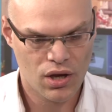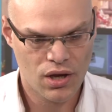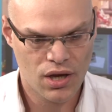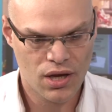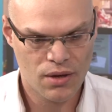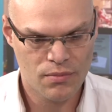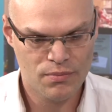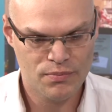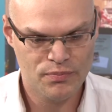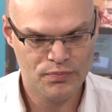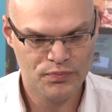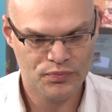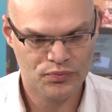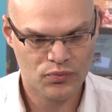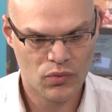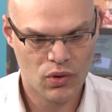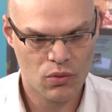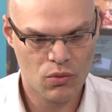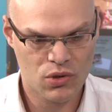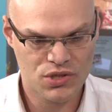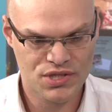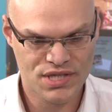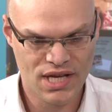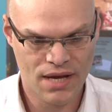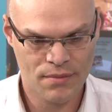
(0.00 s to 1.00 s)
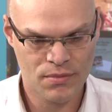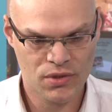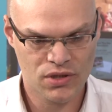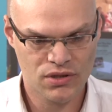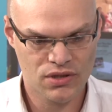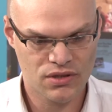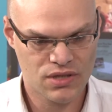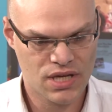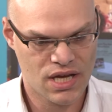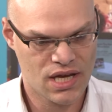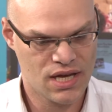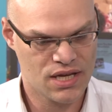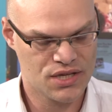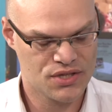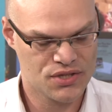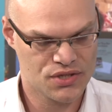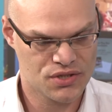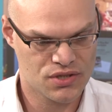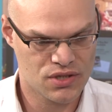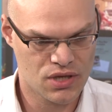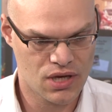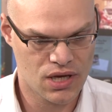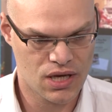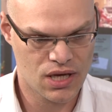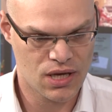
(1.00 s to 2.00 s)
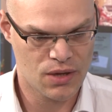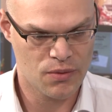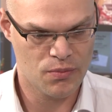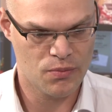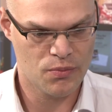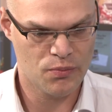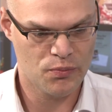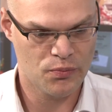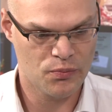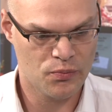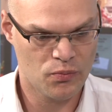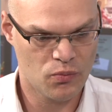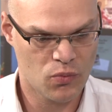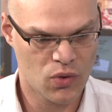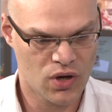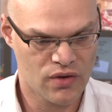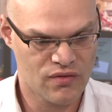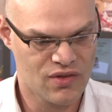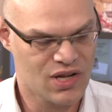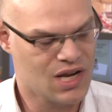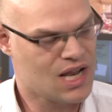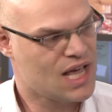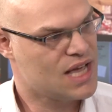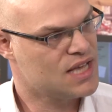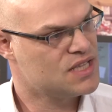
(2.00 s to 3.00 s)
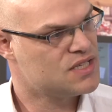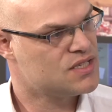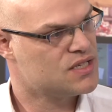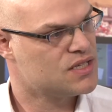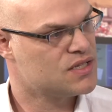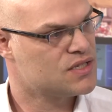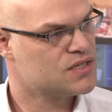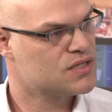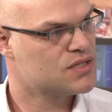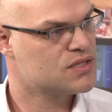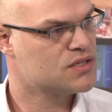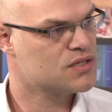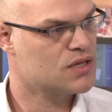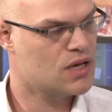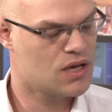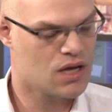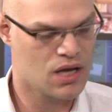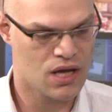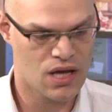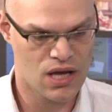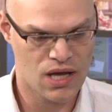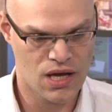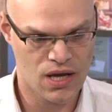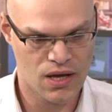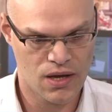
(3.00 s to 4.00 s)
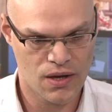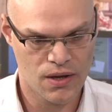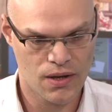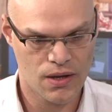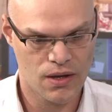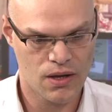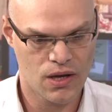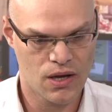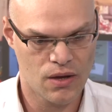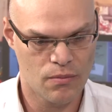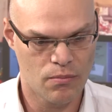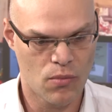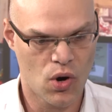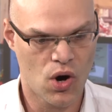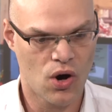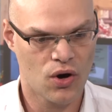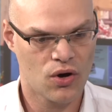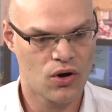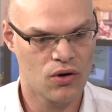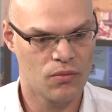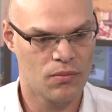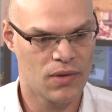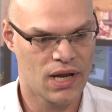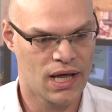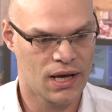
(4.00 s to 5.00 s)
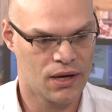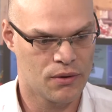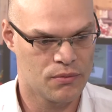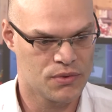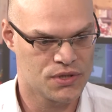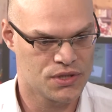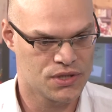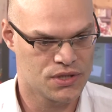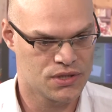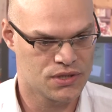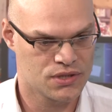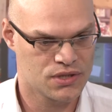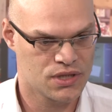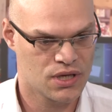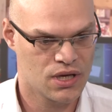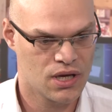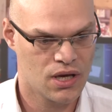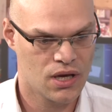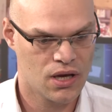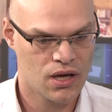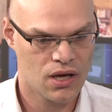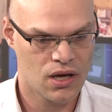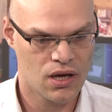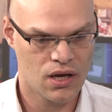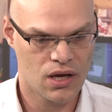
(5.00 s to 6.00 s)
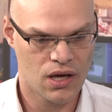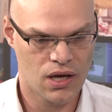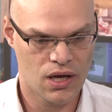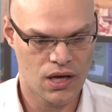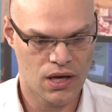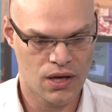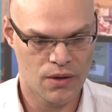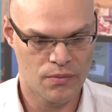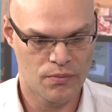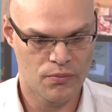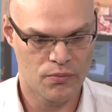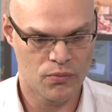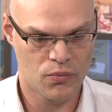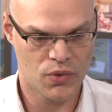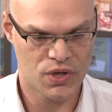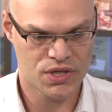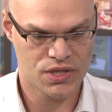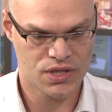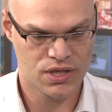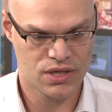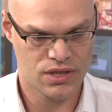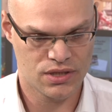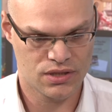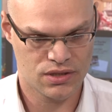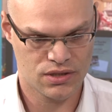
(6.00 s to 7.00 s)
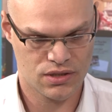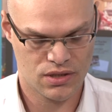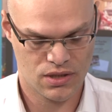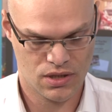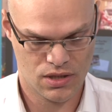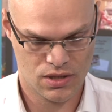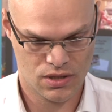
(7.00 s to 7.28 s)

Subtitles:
Well, XAML is one of the latest markup languages, which is